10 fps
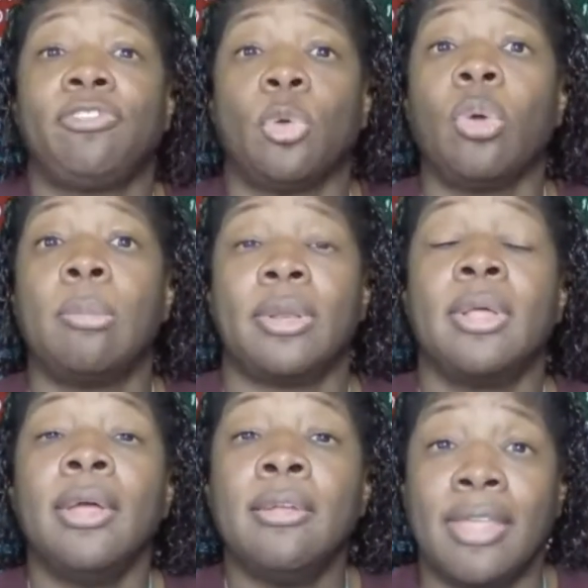the women.
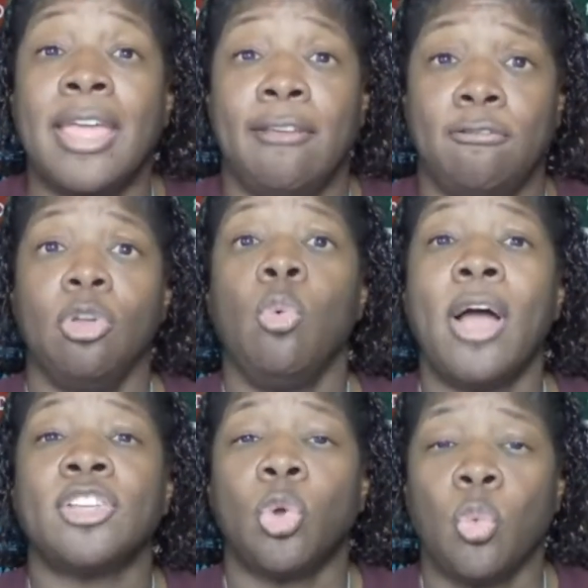That if you
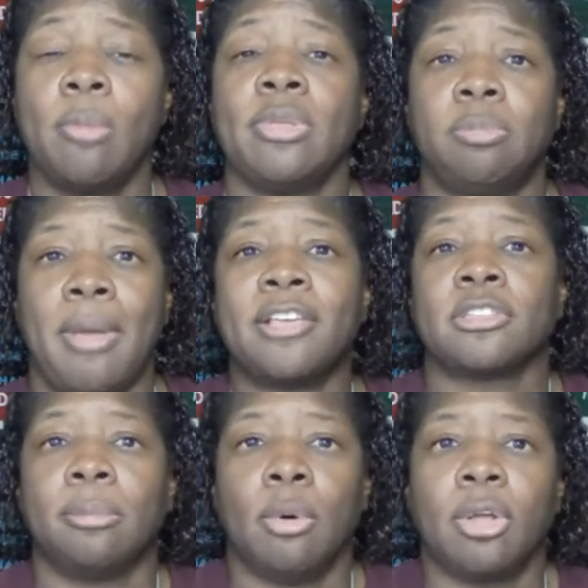watch a women's
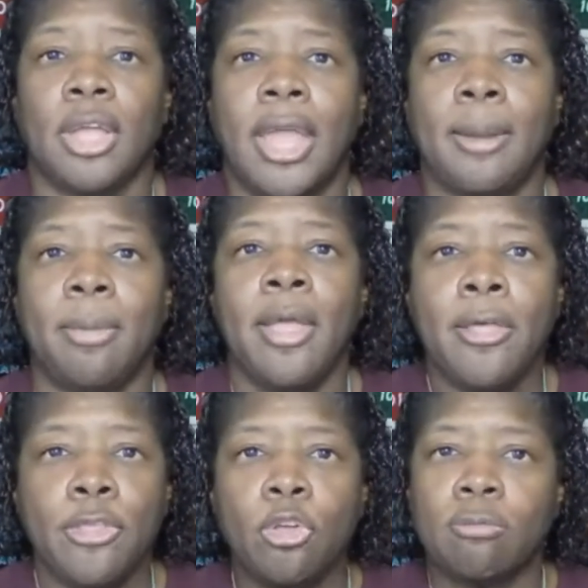basketball game,
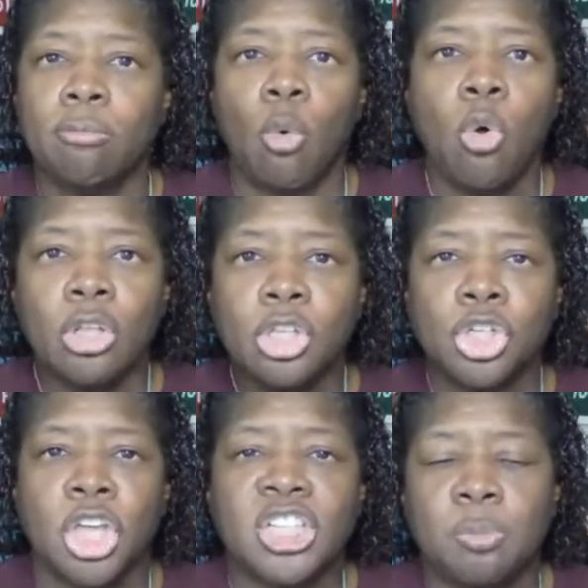there's more
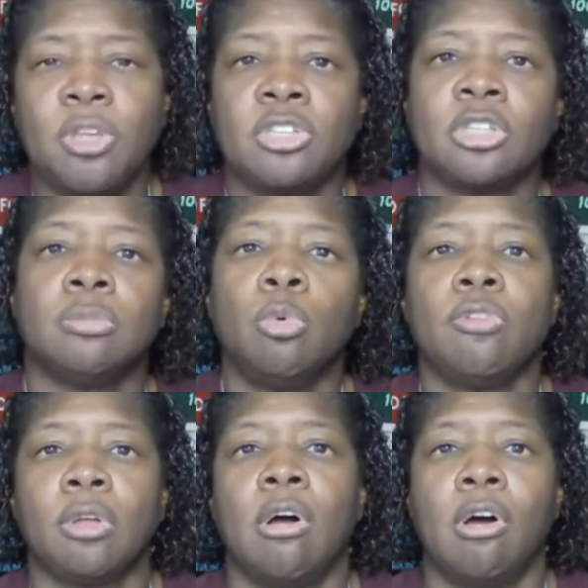chess pieces
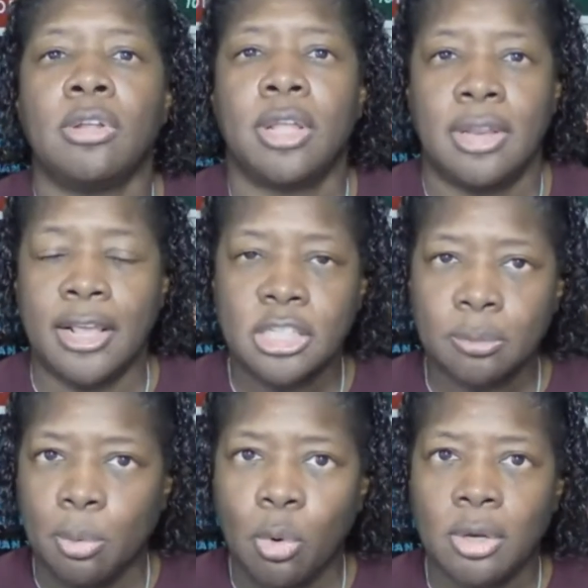moving on in that
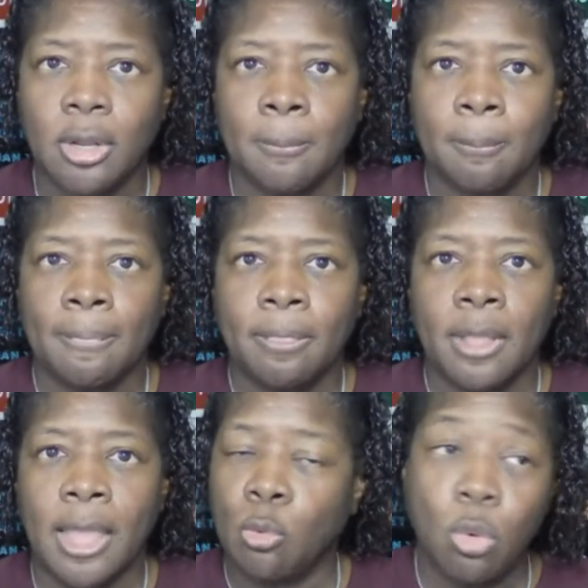sport,
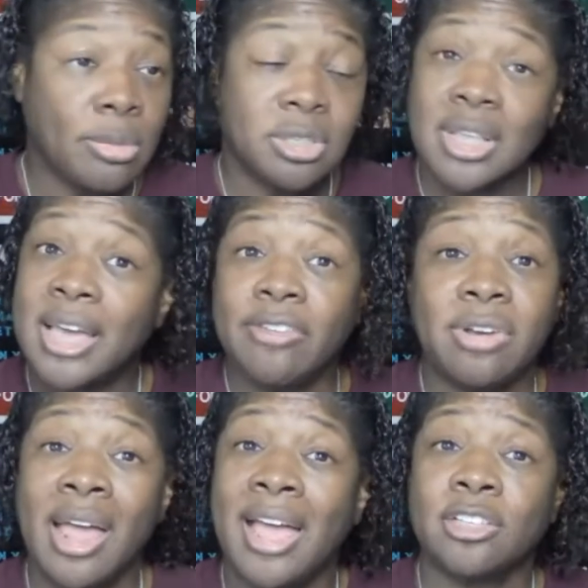in women's side, even
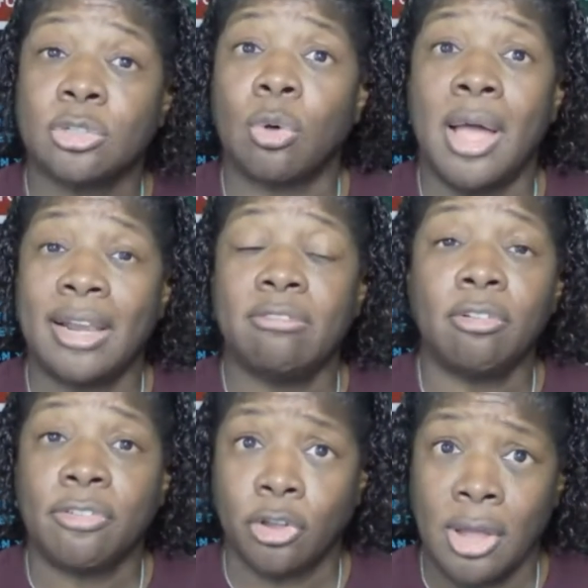high level
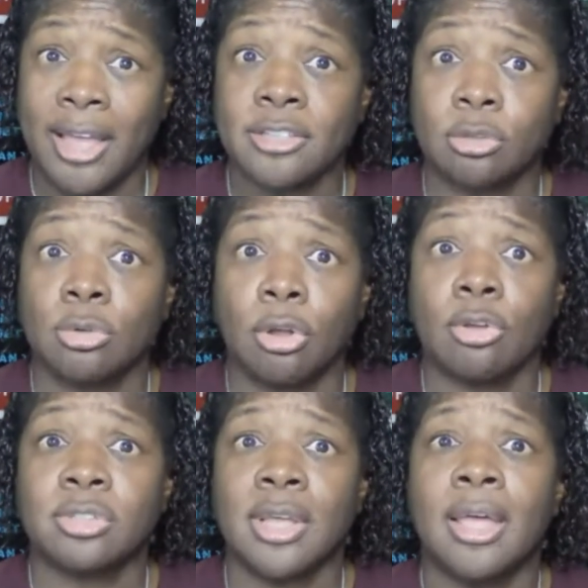high school
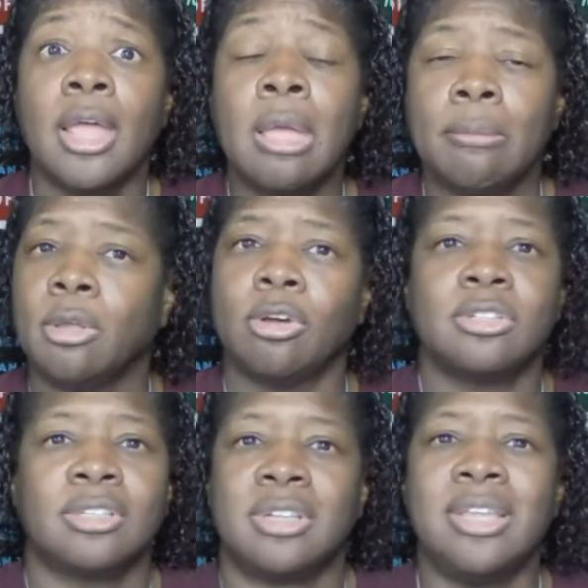girls side, because
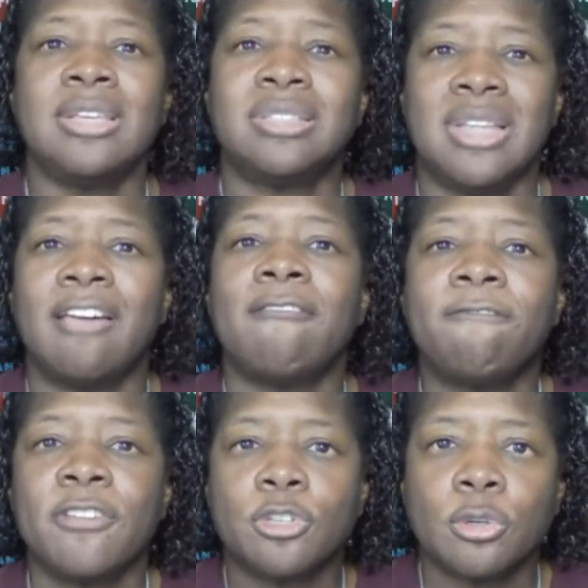it is not
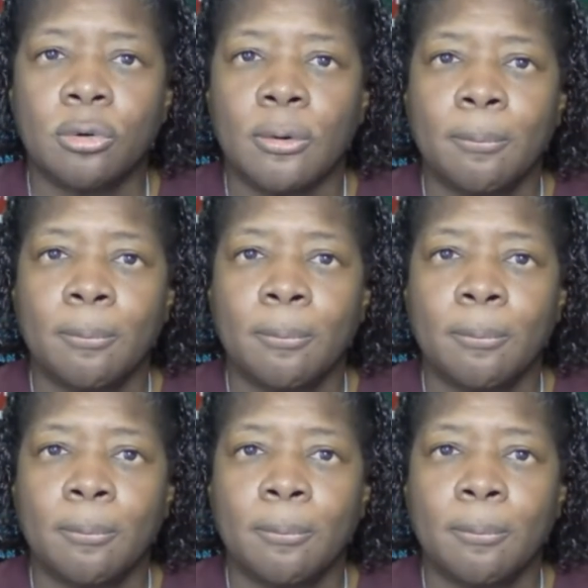physical,